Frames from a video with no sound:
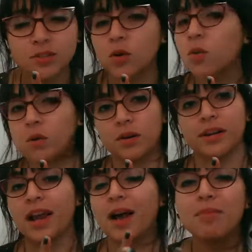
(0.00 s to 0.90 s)
Don't
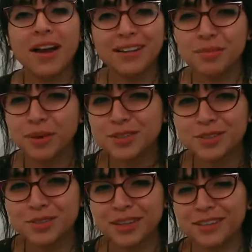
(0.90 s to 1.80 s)
worry. I'm not gonna about to
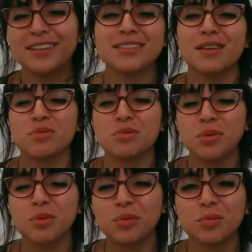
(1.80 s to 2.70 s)
do that. That is absolutely
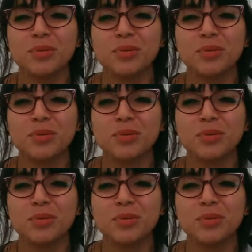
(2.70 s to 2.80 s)
horrible.